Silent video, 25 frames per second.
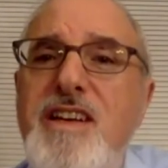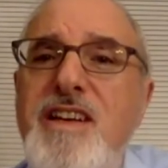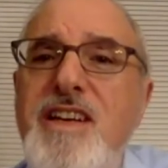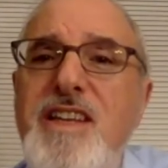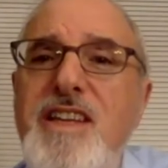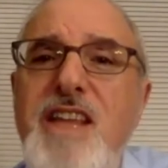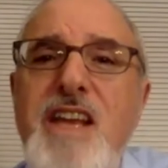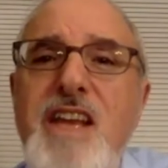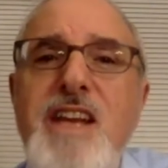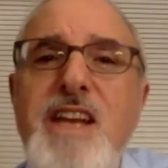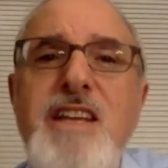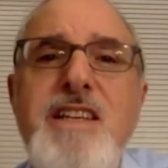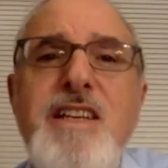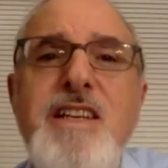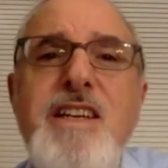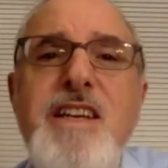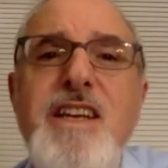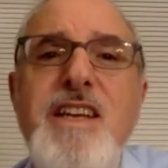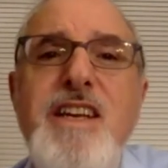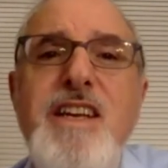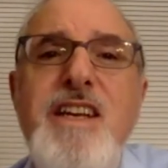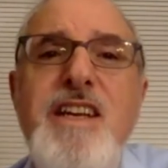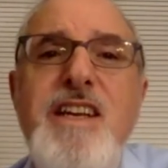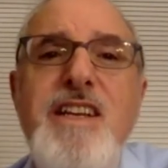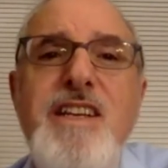They didn't,
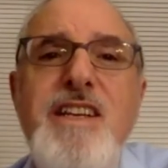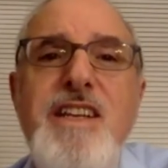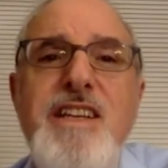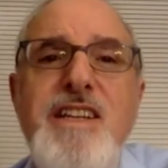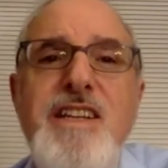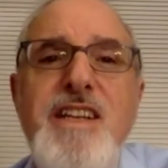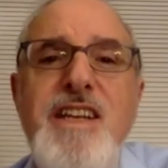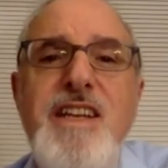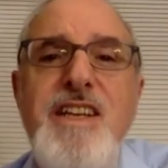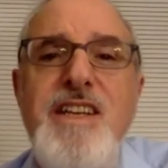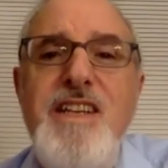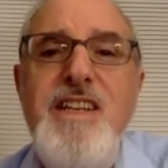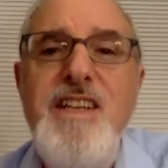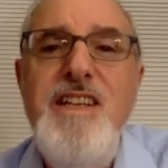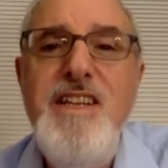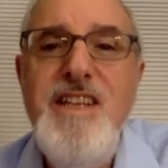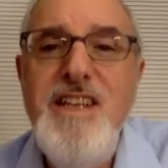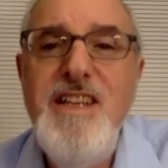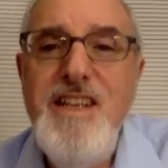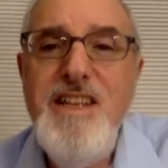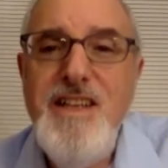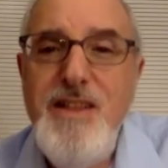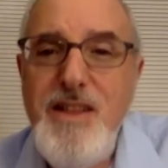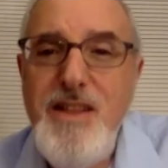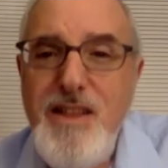they, they,
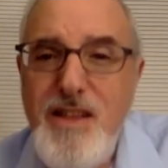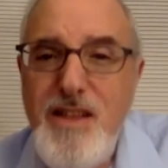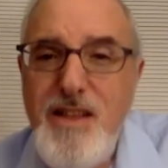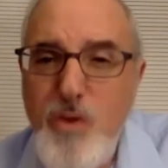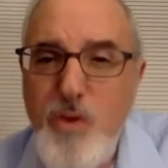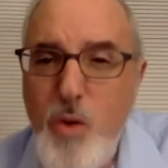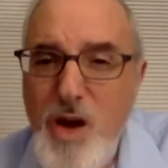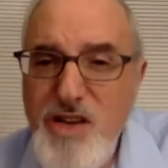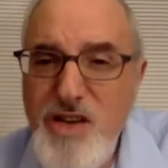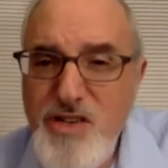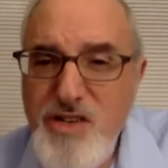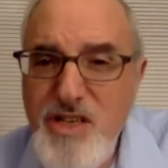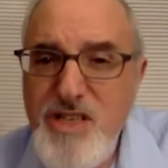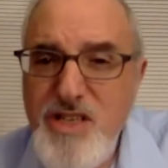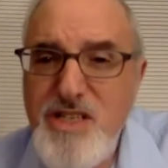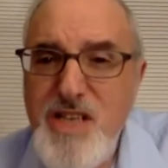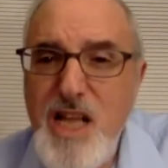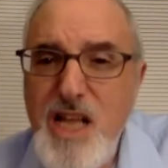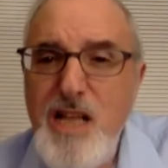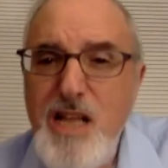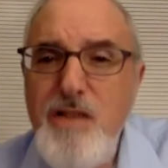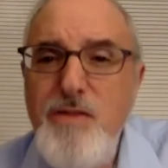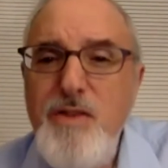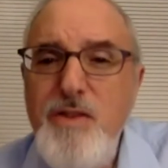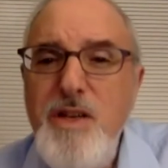the question
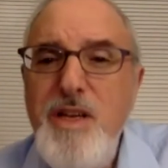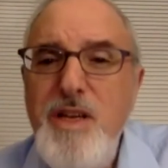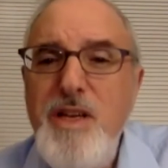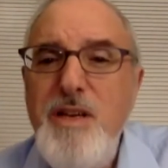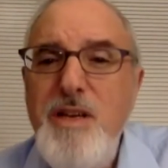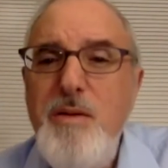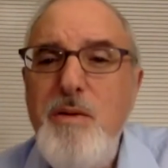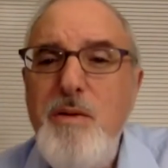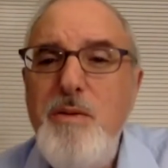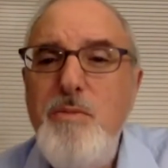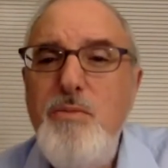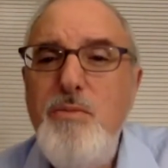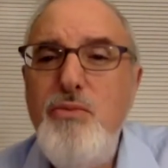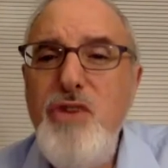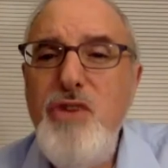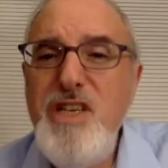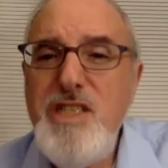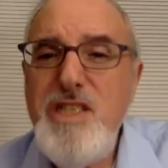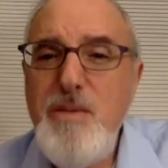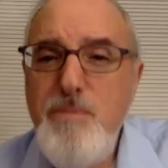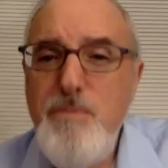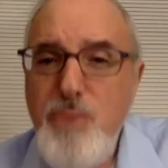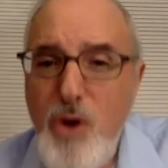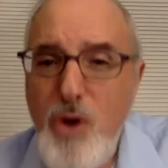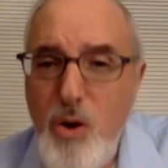itself
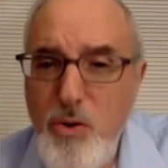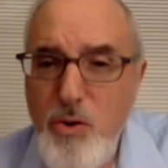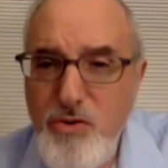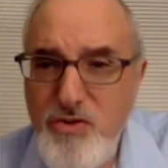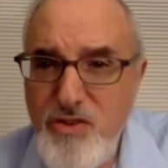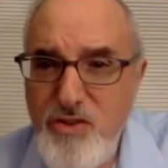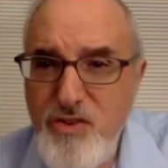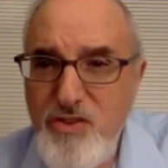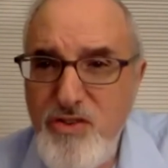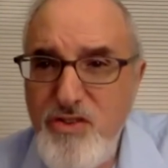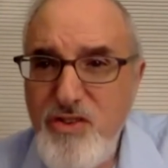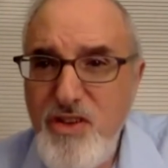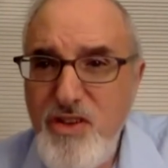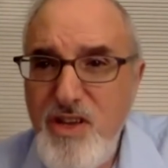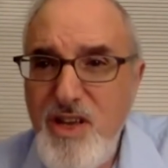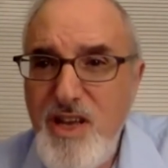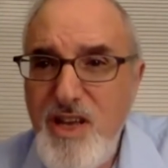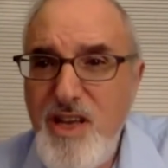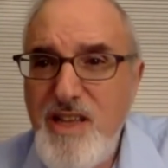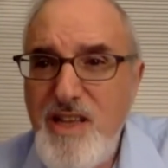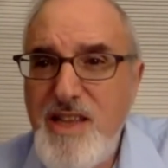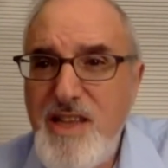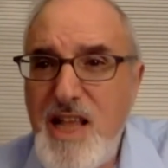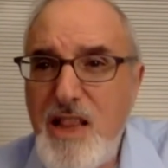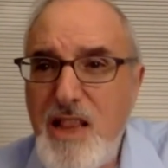presupposes
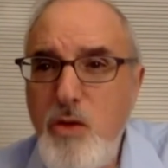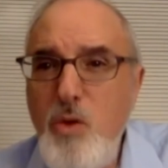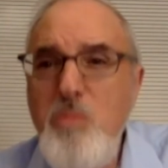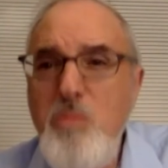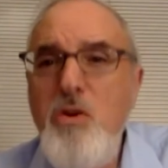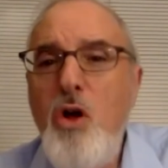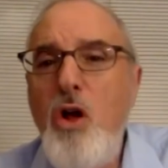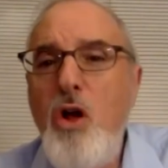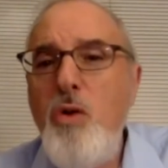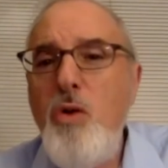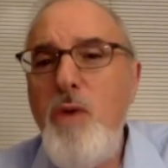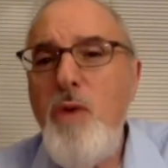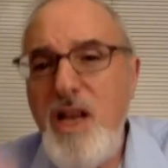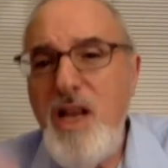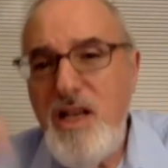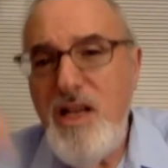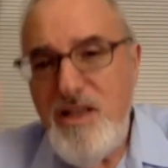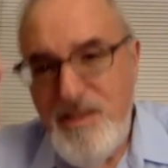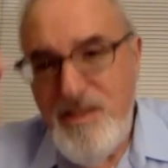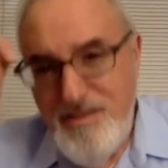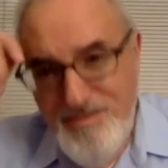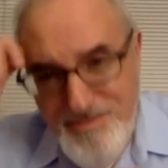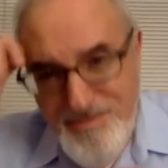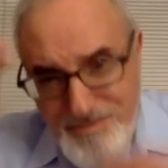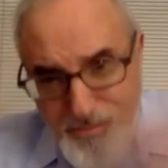that the women already
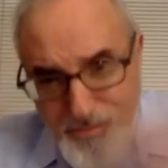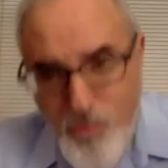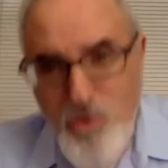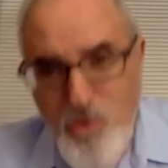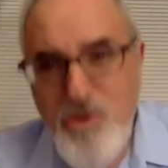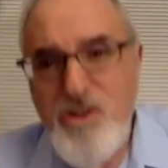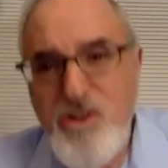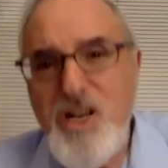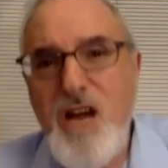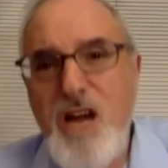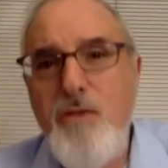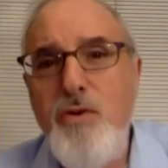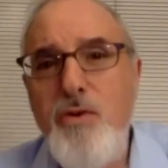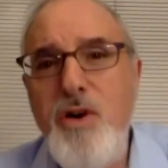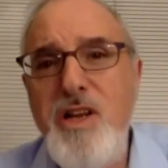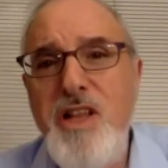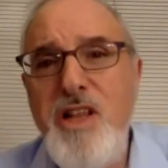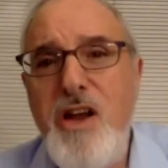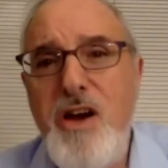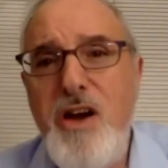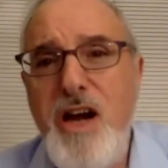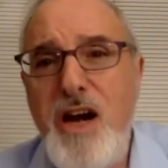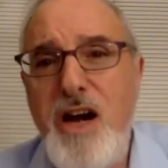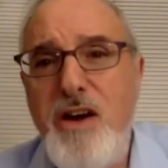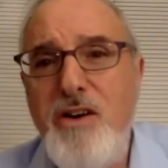weren't covering
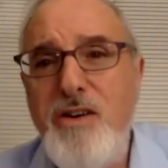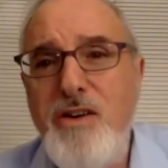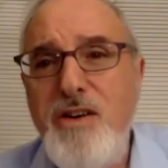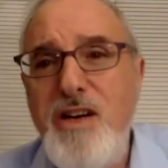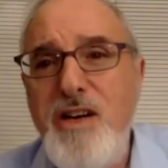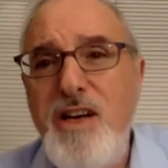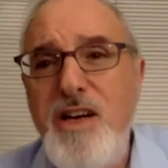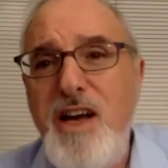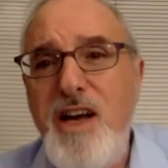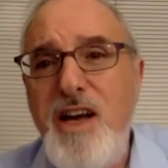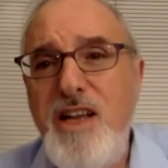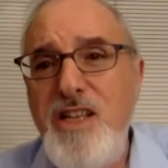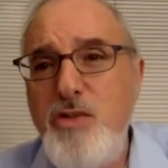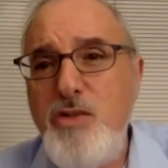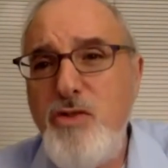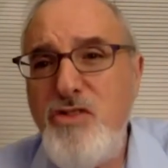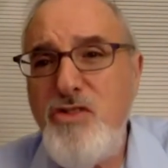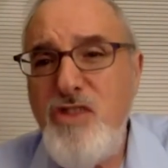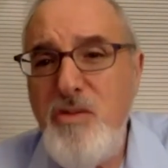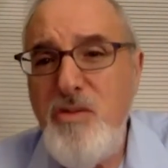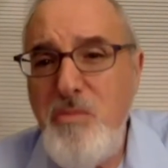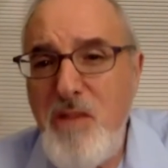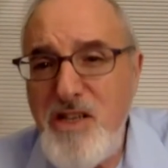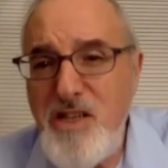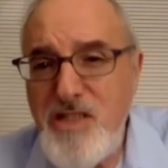their hair. And this was
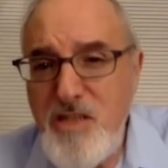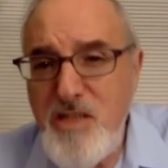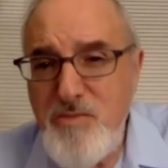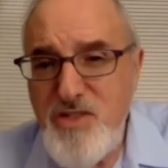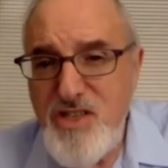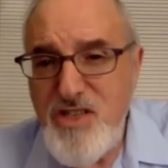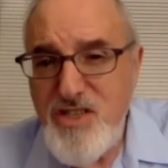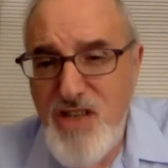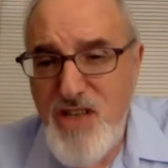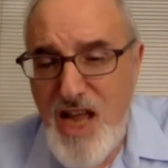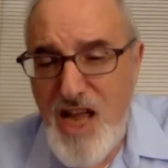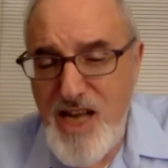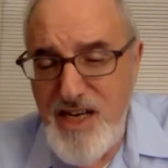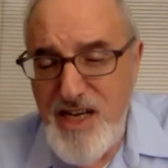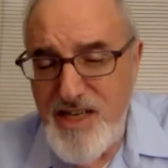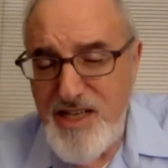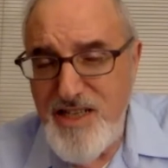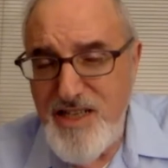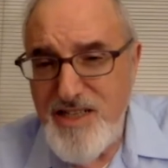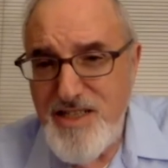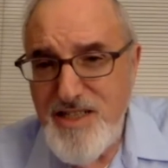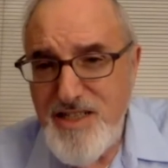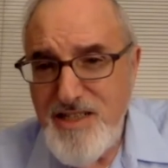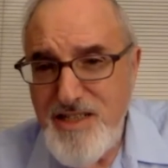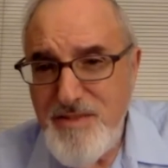in Muslim
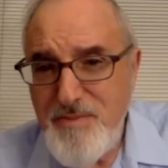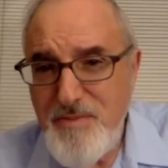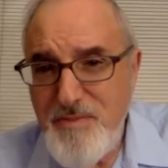societies.